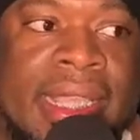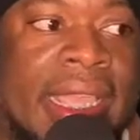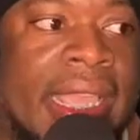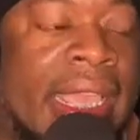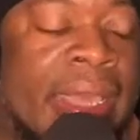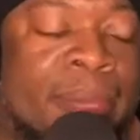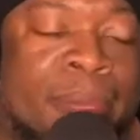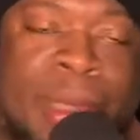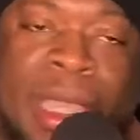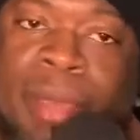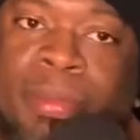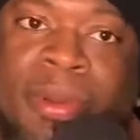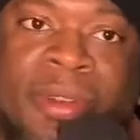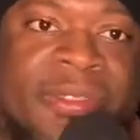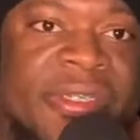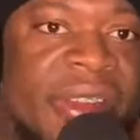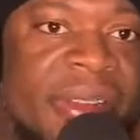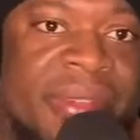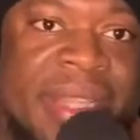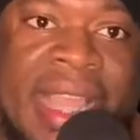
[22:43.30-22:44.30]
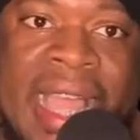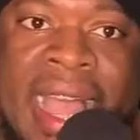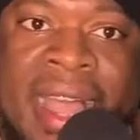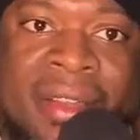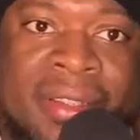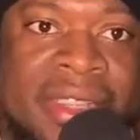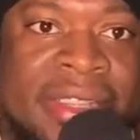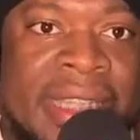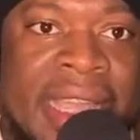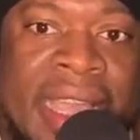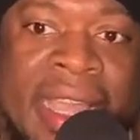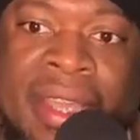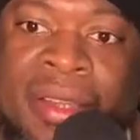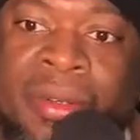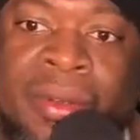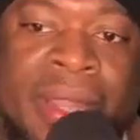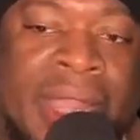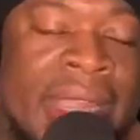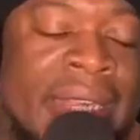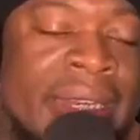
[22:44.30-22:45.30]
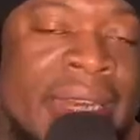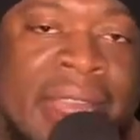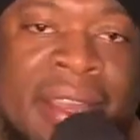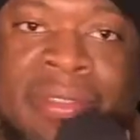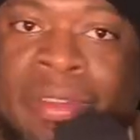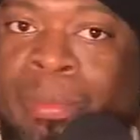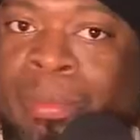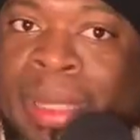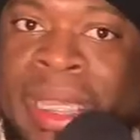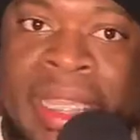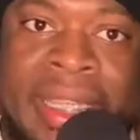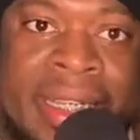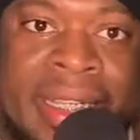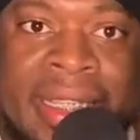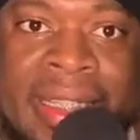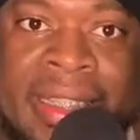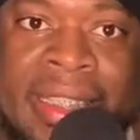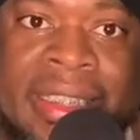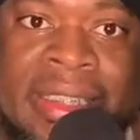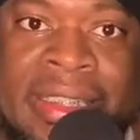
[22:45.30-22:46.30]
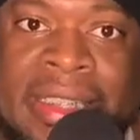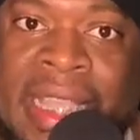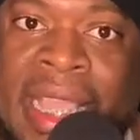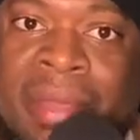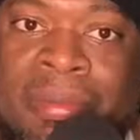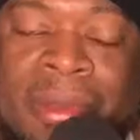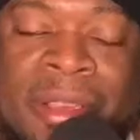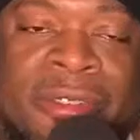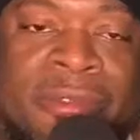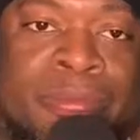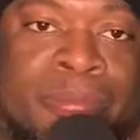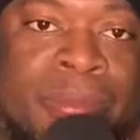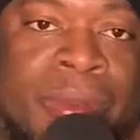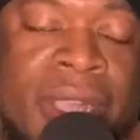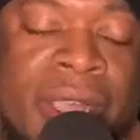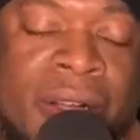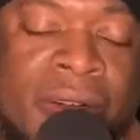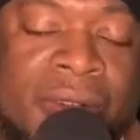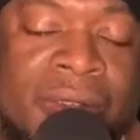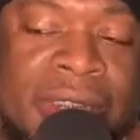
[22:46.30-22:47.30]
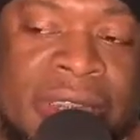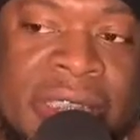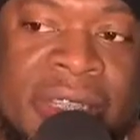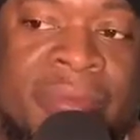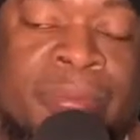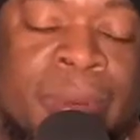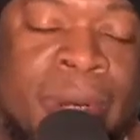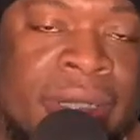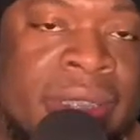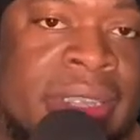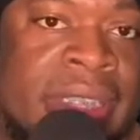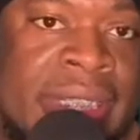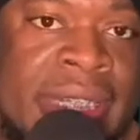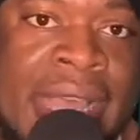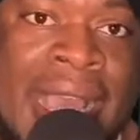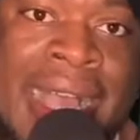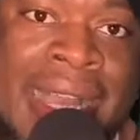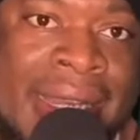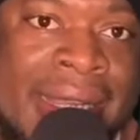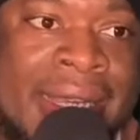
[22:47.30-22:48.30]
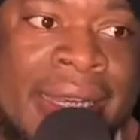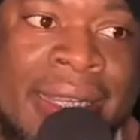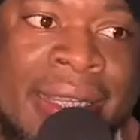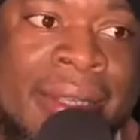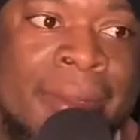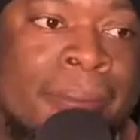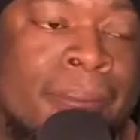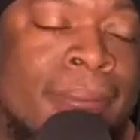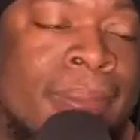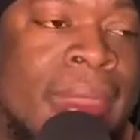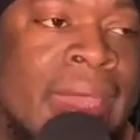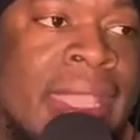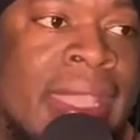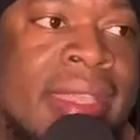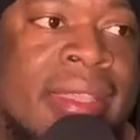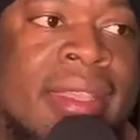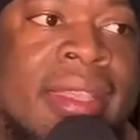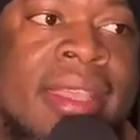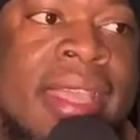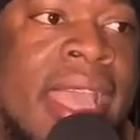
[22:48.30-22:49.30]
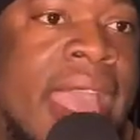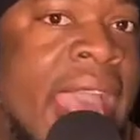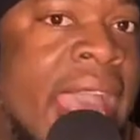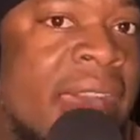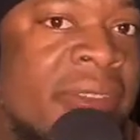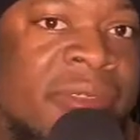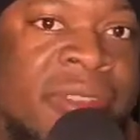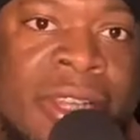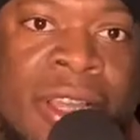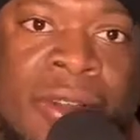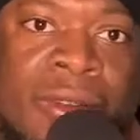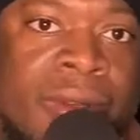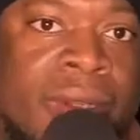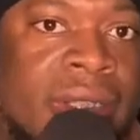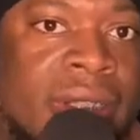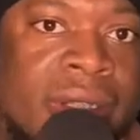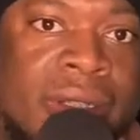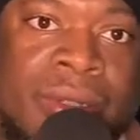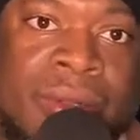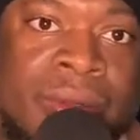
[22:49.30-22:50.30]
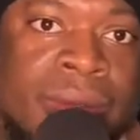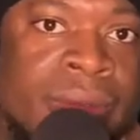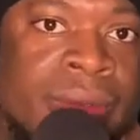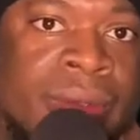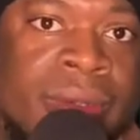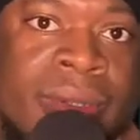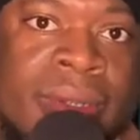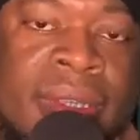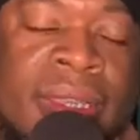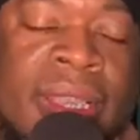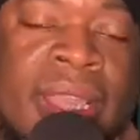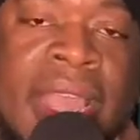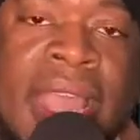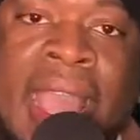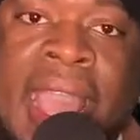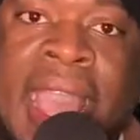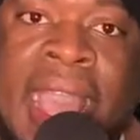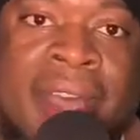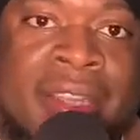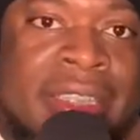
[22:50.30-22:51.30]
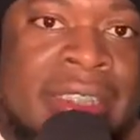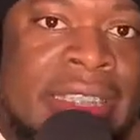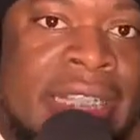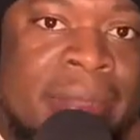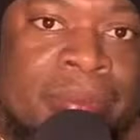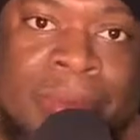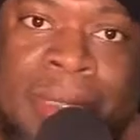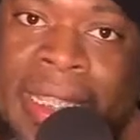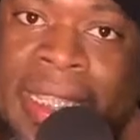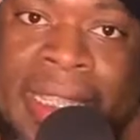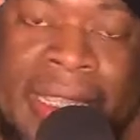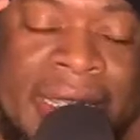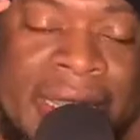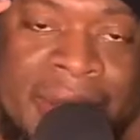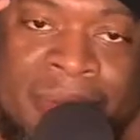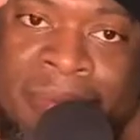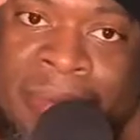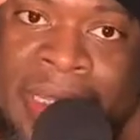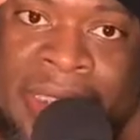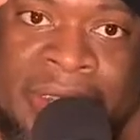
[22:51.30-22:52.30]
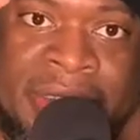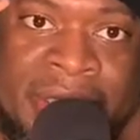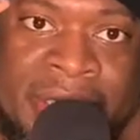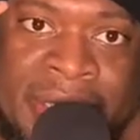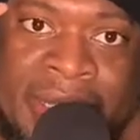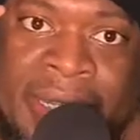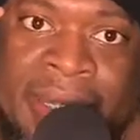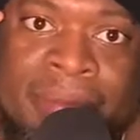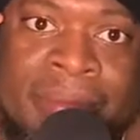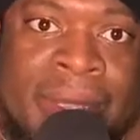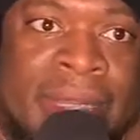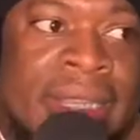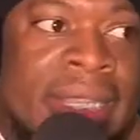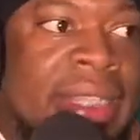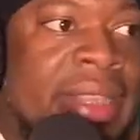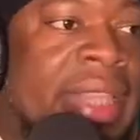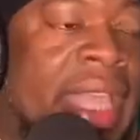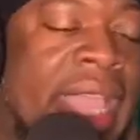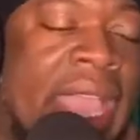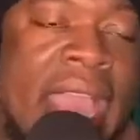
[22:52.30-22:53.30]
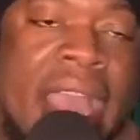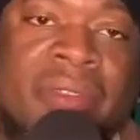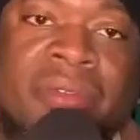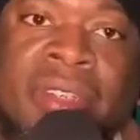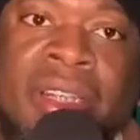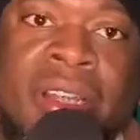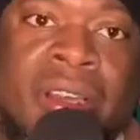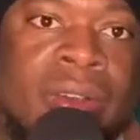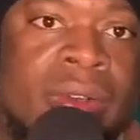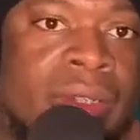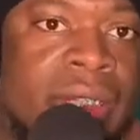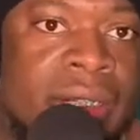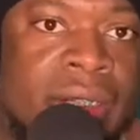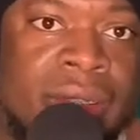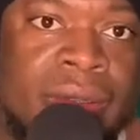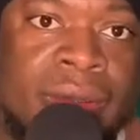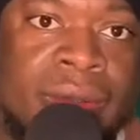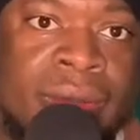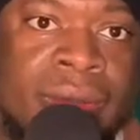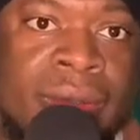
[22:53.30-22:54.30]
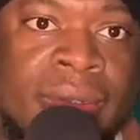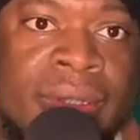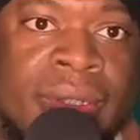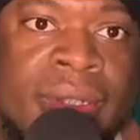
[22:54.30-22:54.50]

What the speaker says: And people from the outside who ain't never been in these type of cults of personality have no clue how deeply it can mess you up. They have no clue.